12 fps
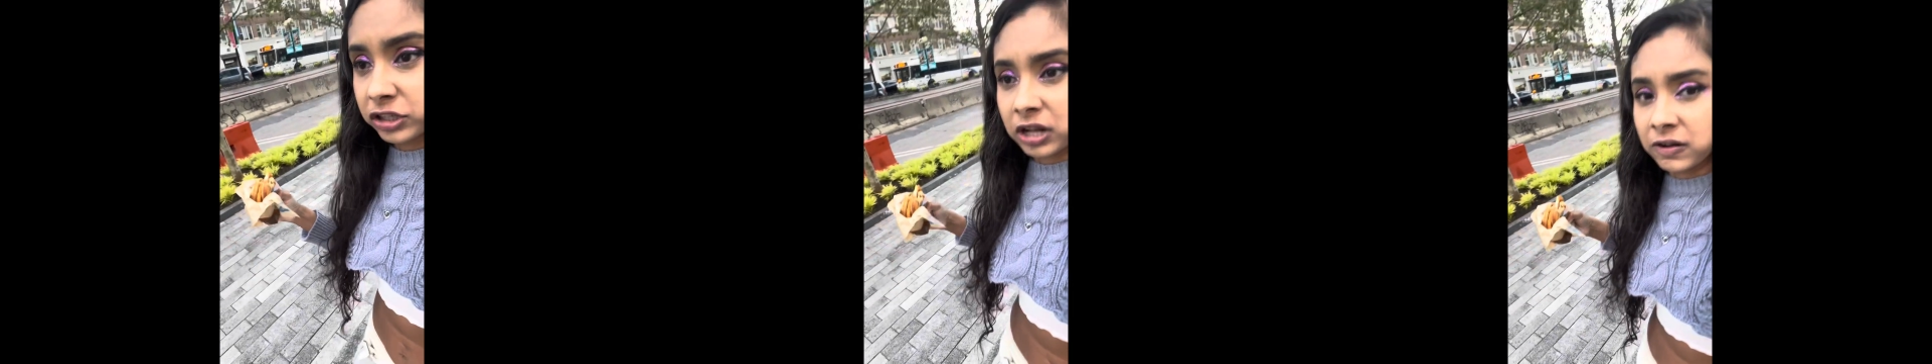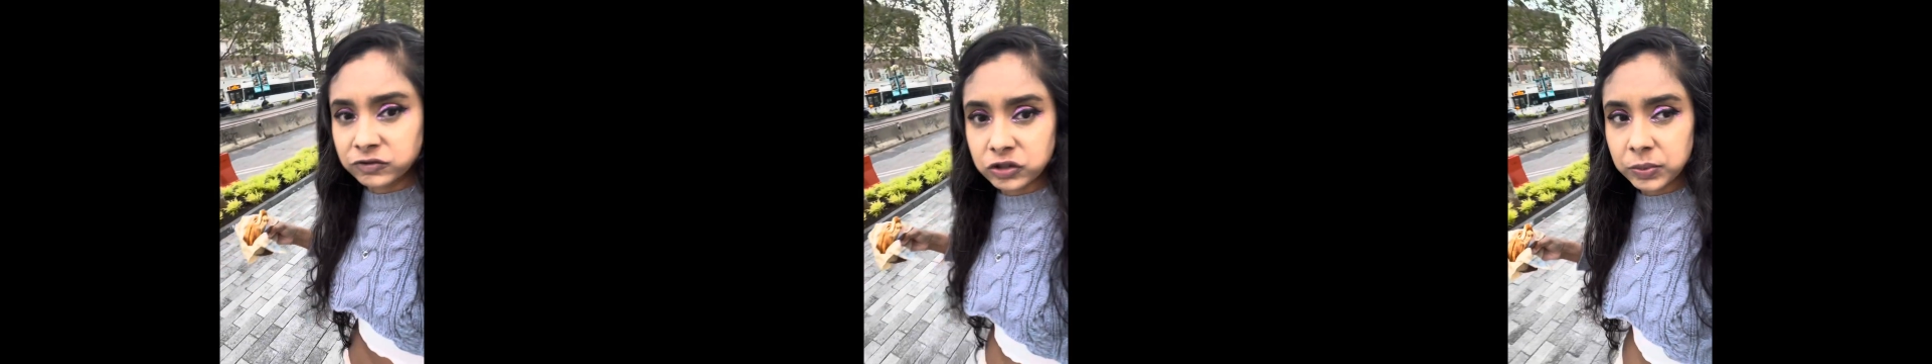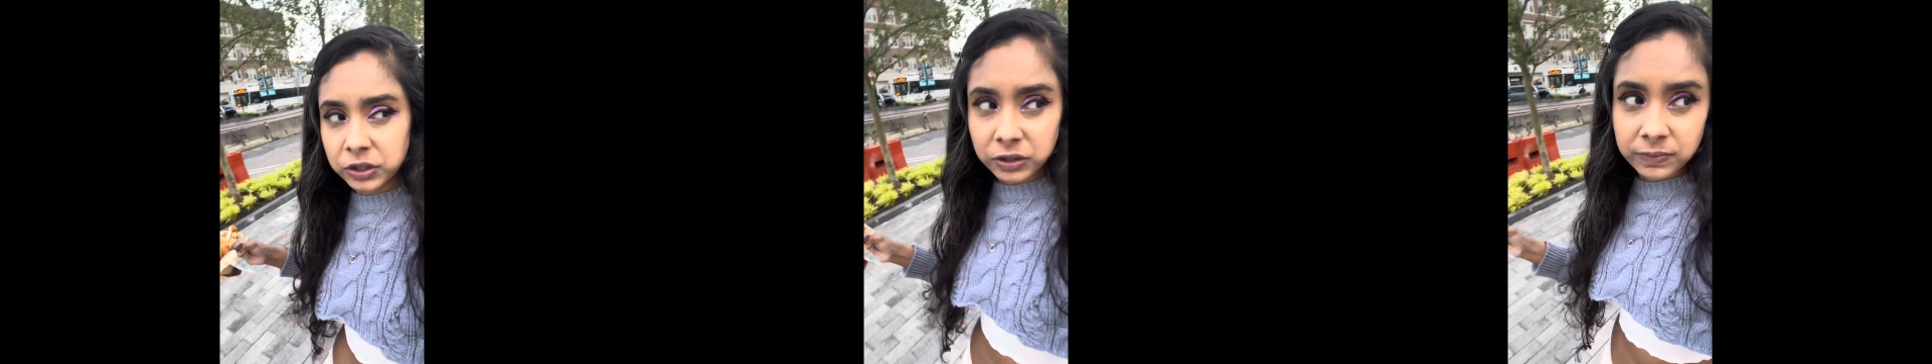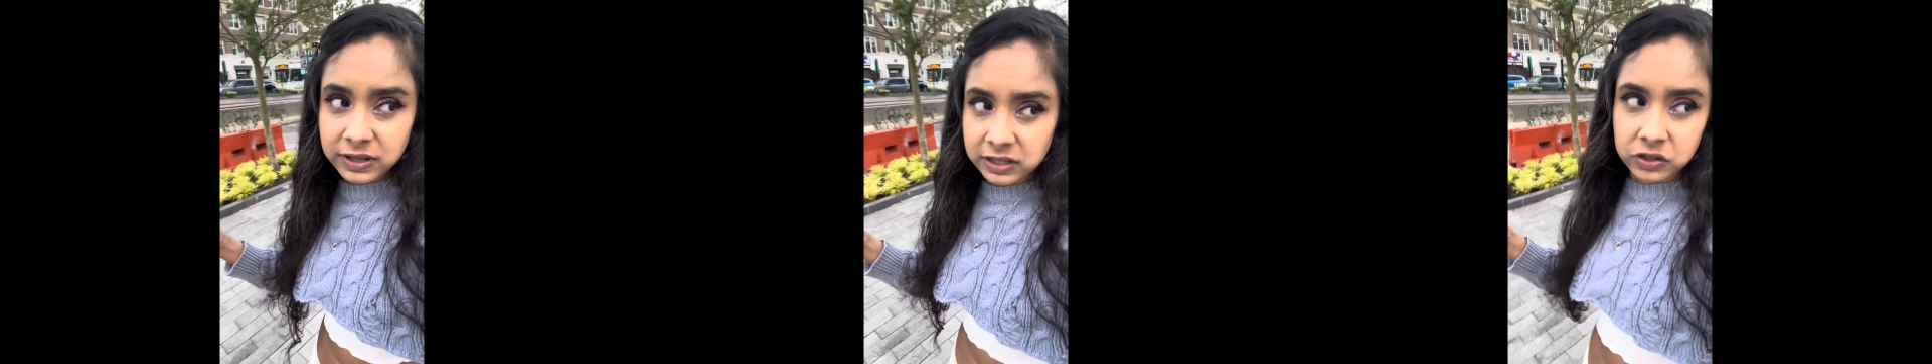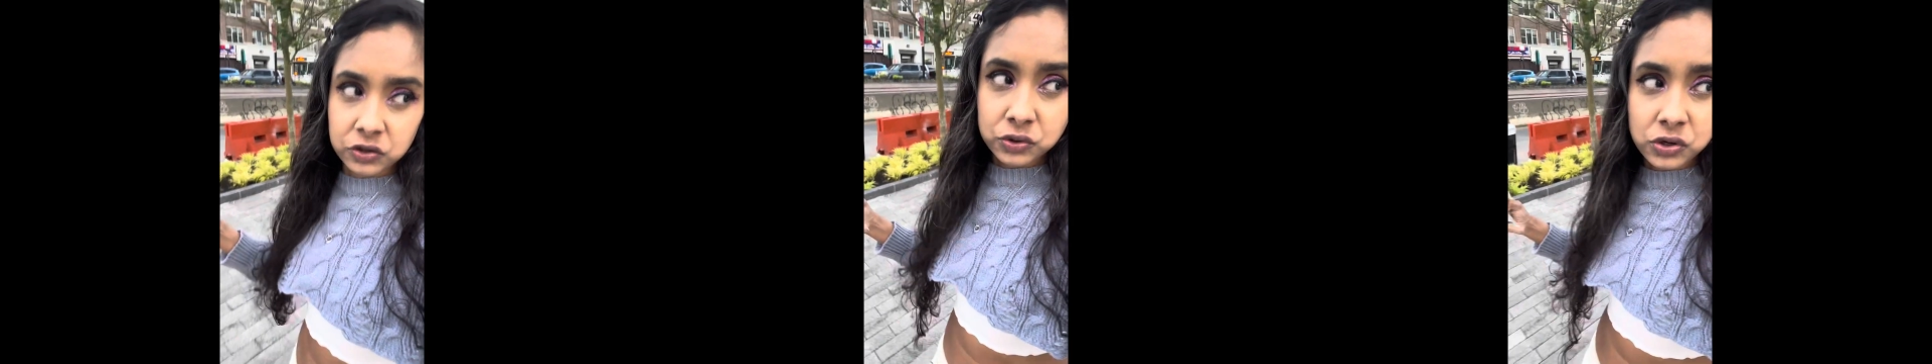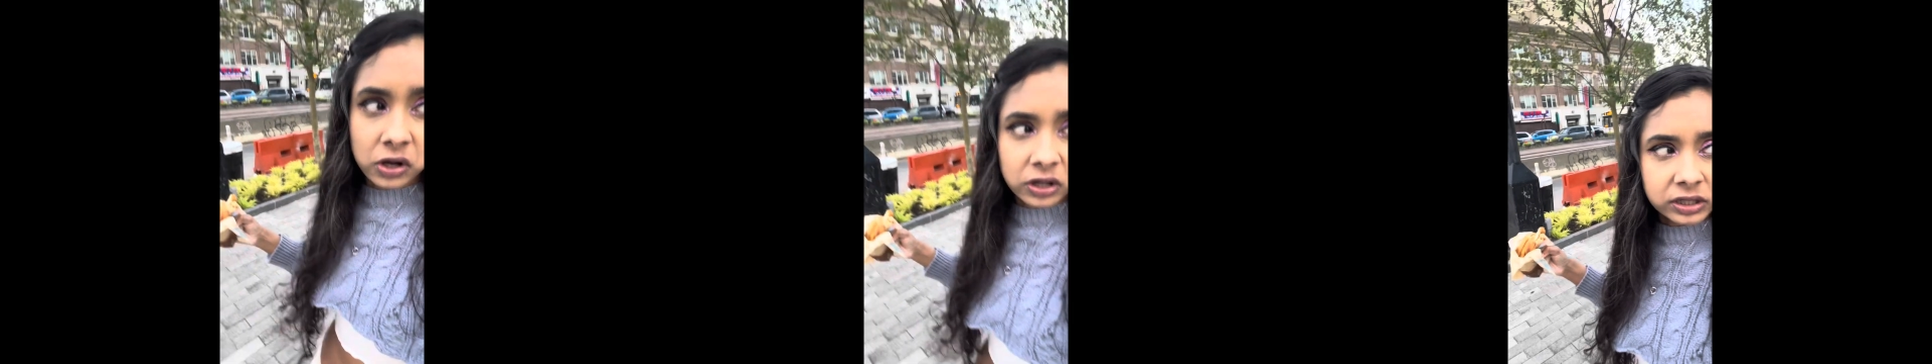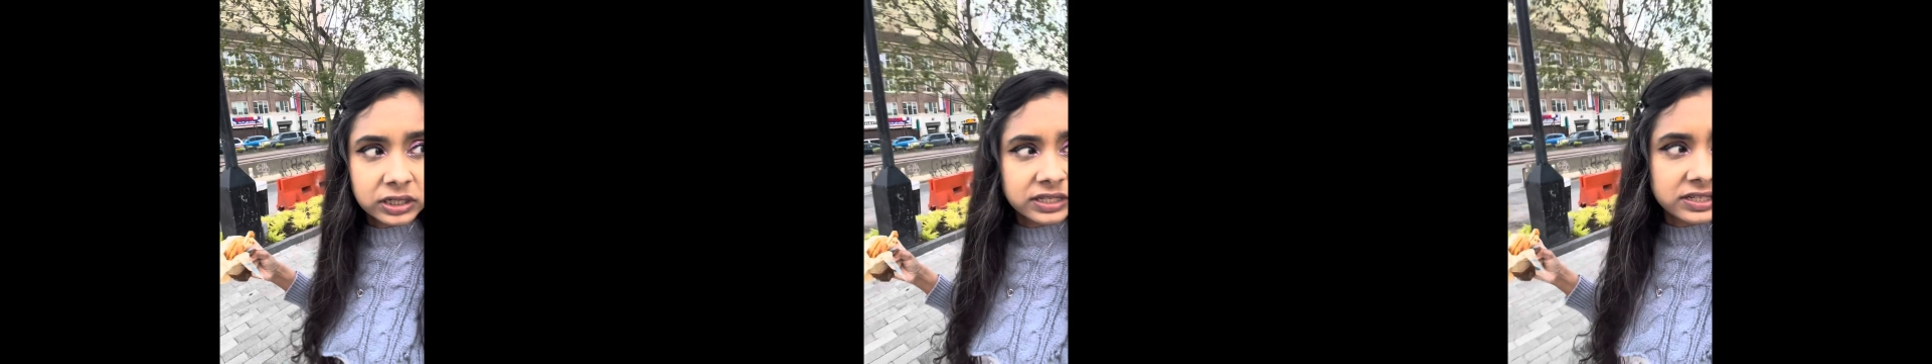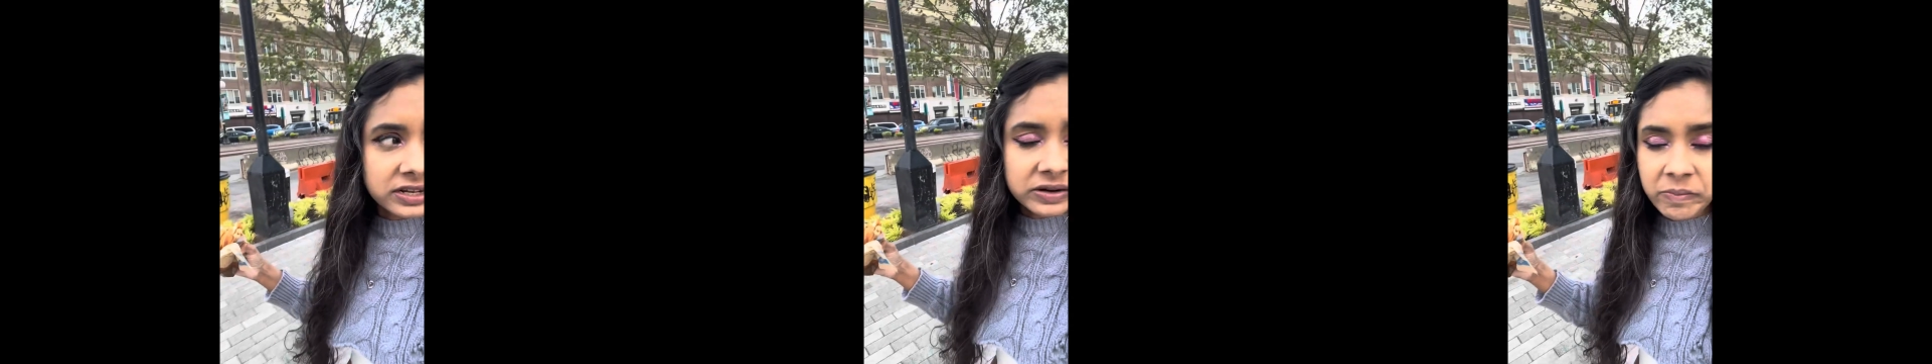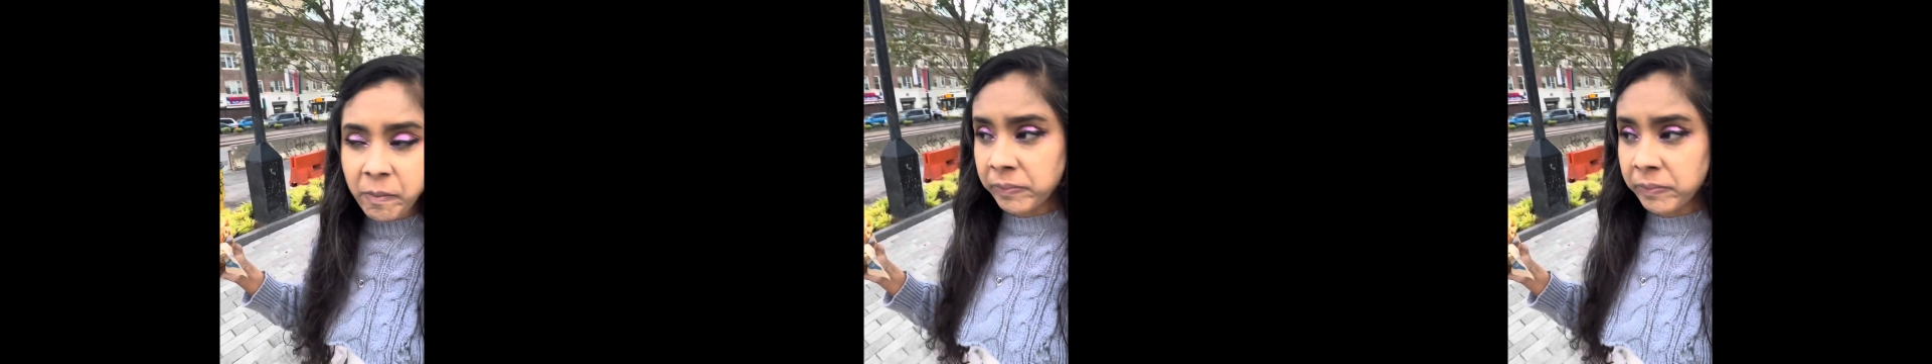comfortable being cute doll, and then